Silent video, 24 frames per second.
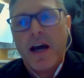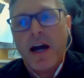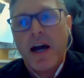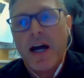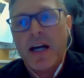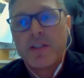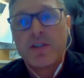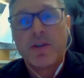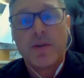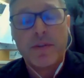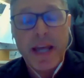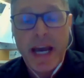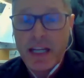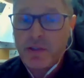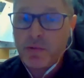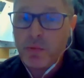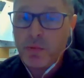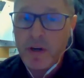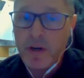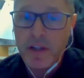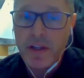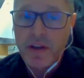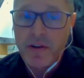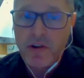So that's
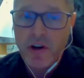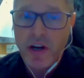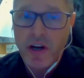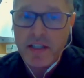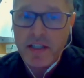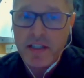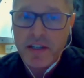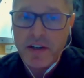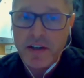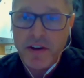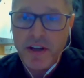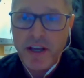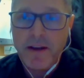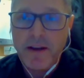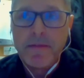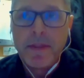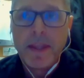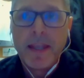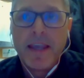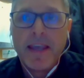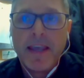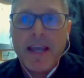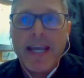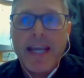one of the criteria.
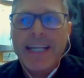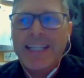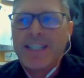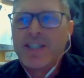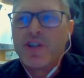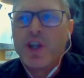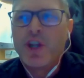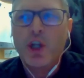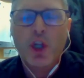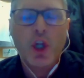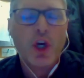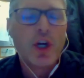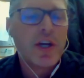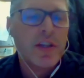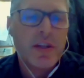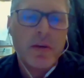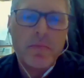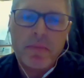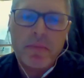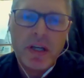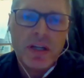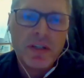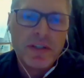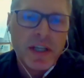It's the look of the
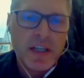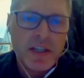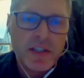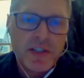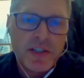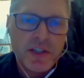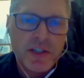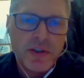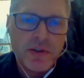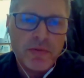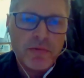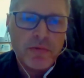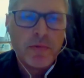building too.